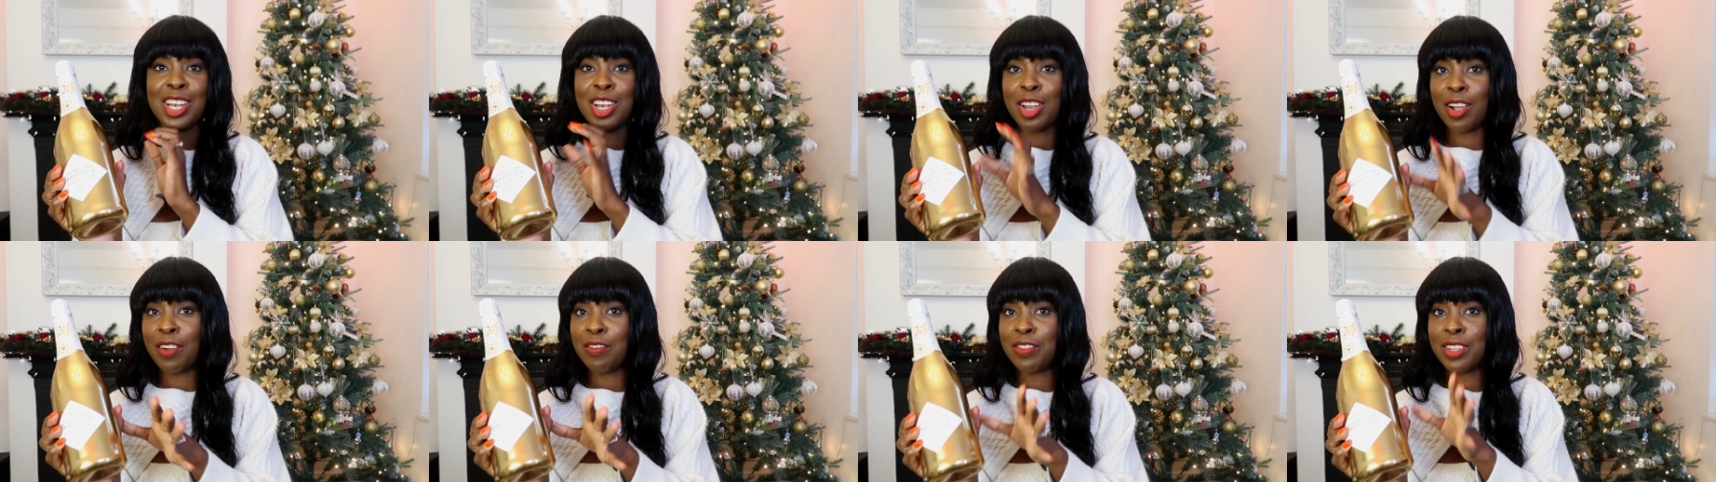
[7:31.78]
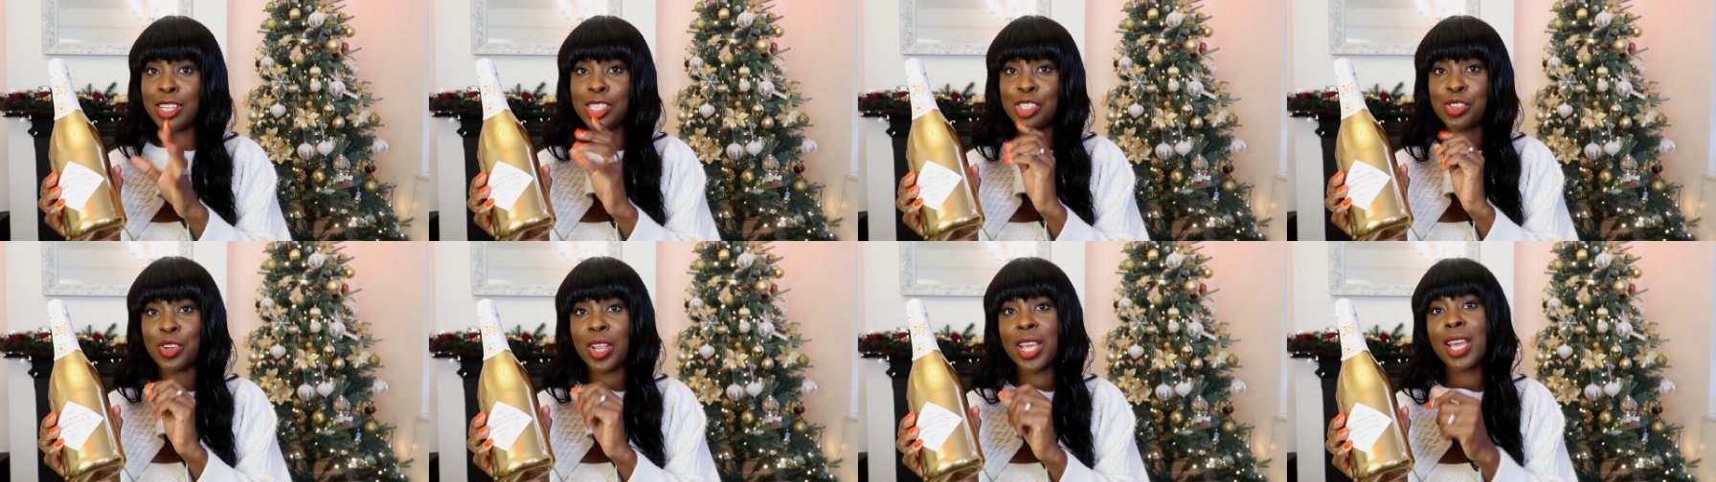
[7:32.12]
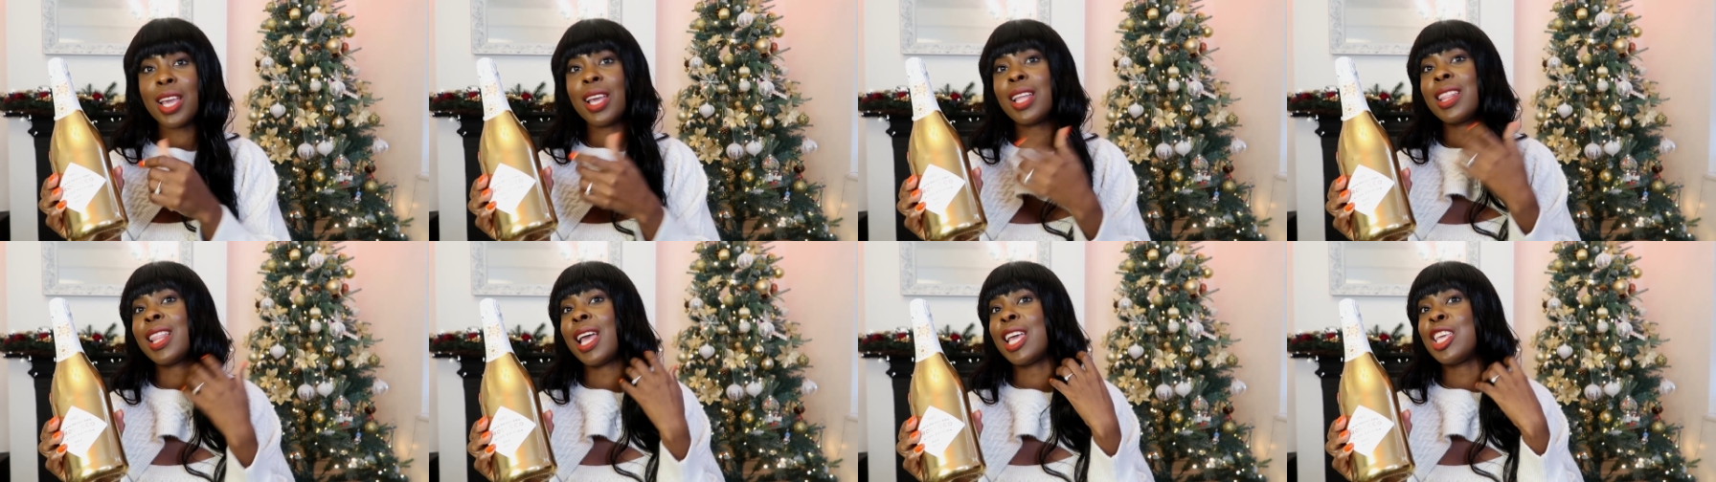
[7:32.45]
lovely
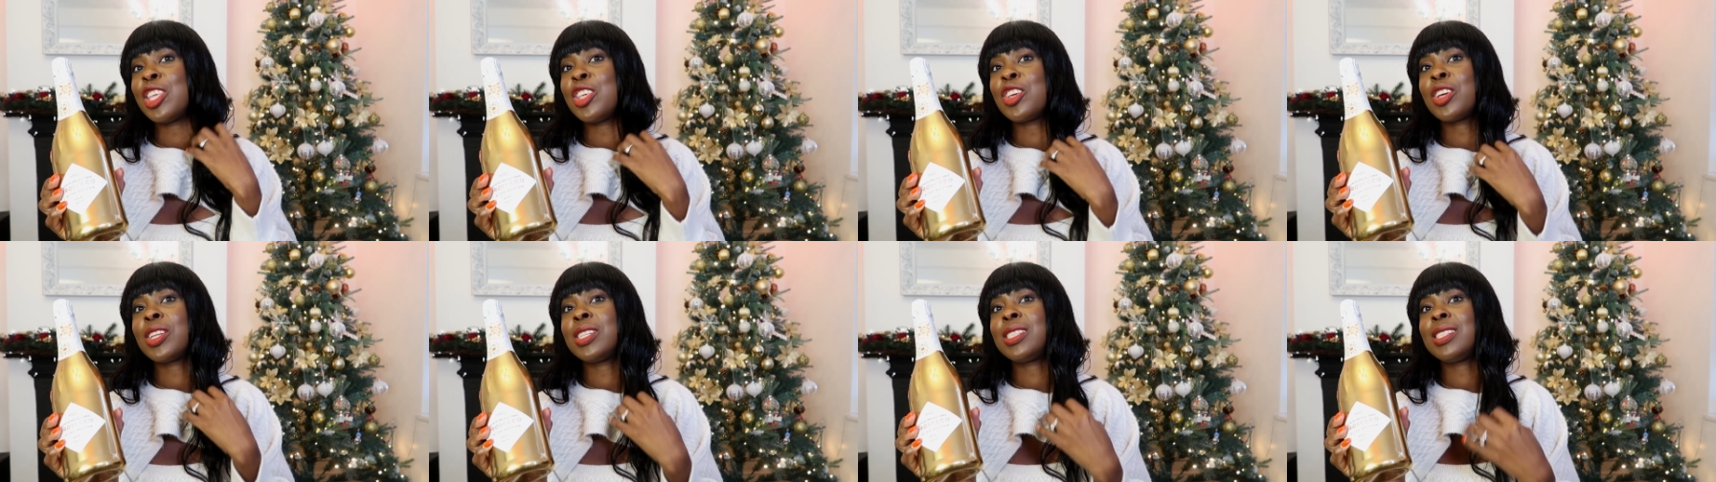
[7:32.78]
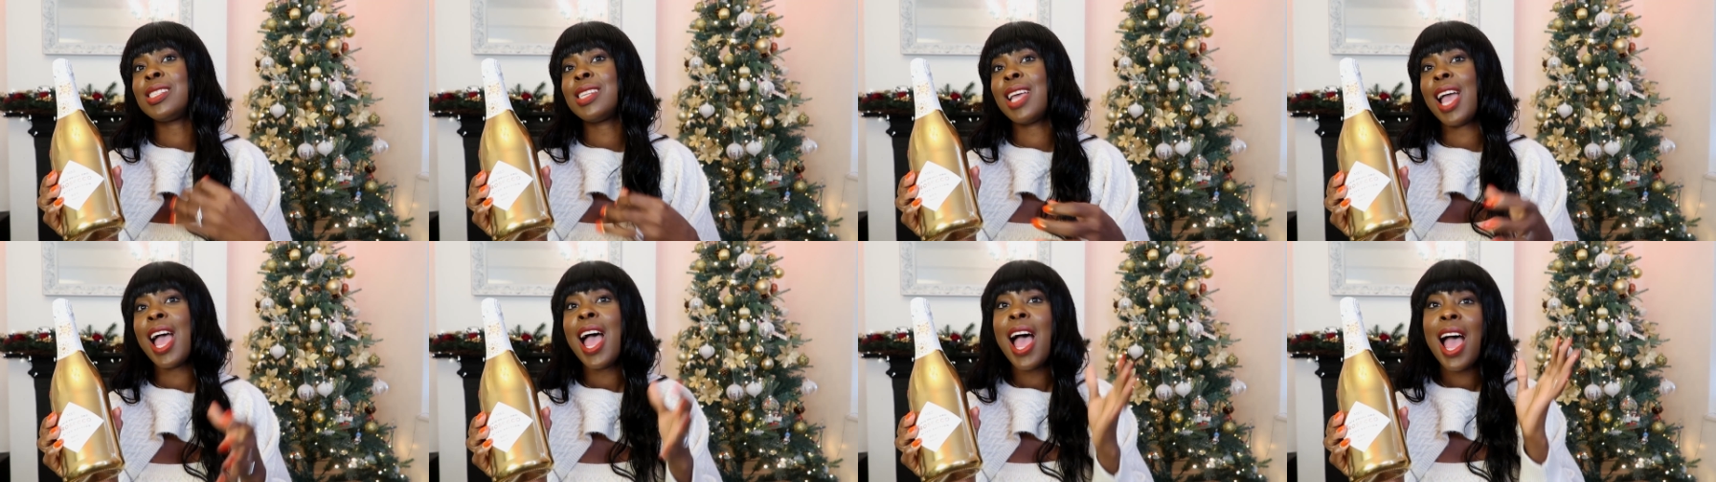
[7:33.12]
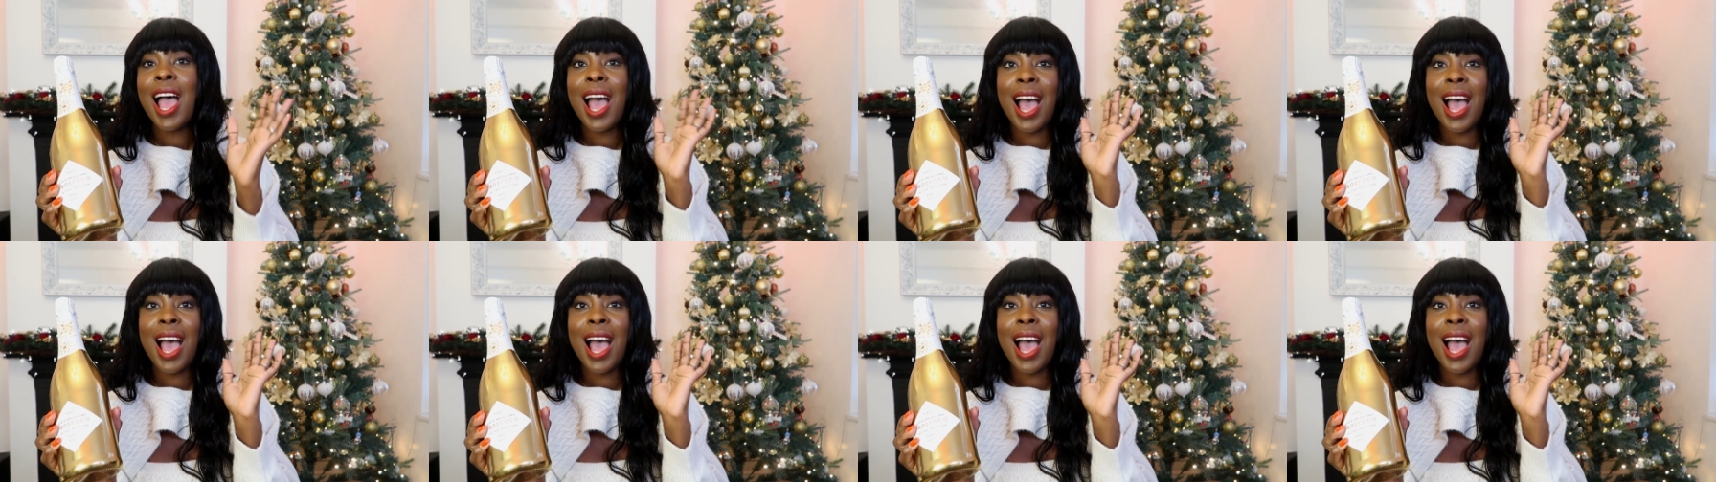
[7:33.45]
drink that you can